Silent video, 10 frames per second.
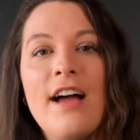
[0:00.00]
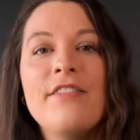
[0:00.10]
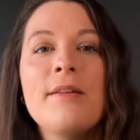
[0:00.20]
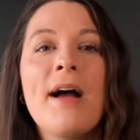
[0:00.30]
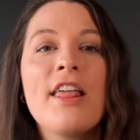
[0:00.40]
And
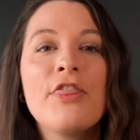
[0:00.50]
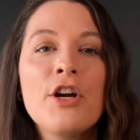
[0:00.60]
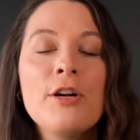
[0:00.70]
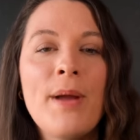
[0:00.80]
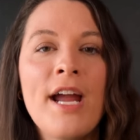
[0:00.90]
then my
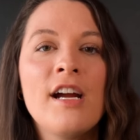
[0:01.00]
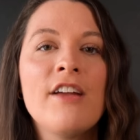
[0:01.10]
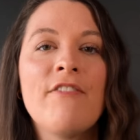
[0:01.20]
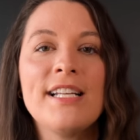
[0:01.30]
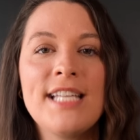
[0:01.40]
third pair,
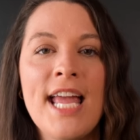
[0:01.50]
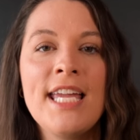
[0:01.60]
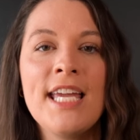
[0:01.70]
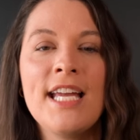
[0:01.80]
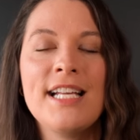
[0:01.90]
if I take
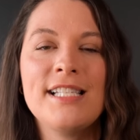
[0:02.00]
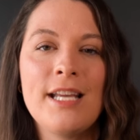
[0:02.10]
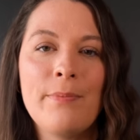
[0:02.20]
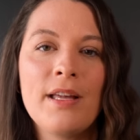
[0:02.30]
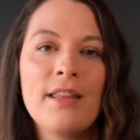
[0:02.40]
it, is
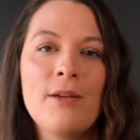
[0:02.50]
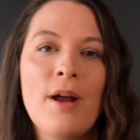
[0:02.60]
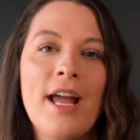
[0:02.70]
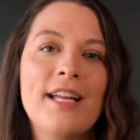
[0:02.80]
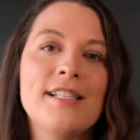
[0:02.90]
typically
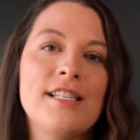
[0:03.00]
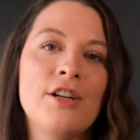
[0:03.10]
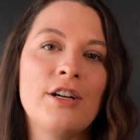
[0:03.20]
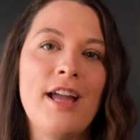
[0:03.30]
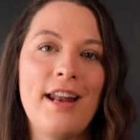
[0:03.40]
what I
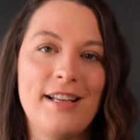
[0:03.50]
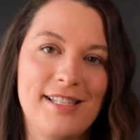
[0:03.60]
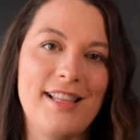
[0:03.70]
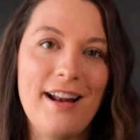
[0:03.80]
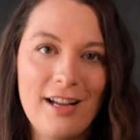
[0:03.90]
consider an
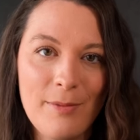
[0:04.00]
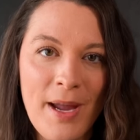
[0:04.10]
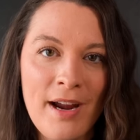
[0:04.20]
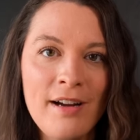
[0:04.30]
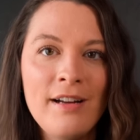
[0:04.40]
aesthetic
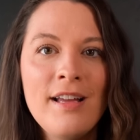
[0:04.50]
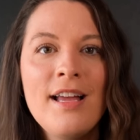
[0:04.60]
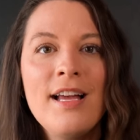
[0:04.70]
pair.